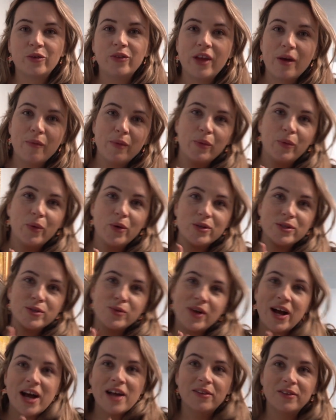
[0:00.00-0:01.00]
Then we walked
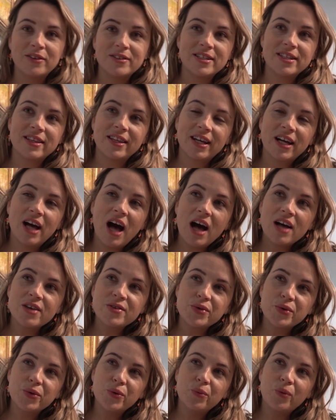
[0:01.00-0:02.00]
around, looked at the
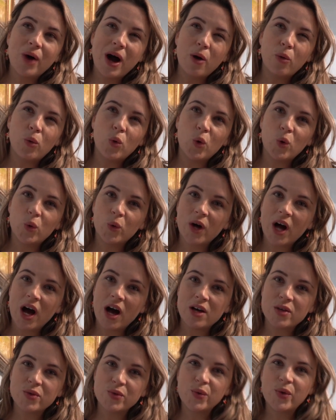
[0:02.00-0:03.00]
castle, Wall
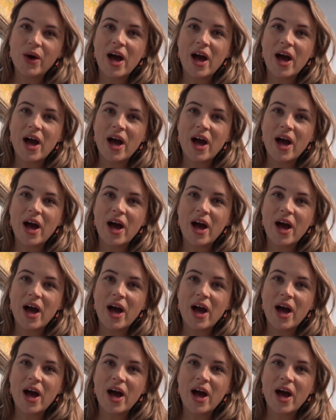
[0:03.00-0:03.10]
Castle.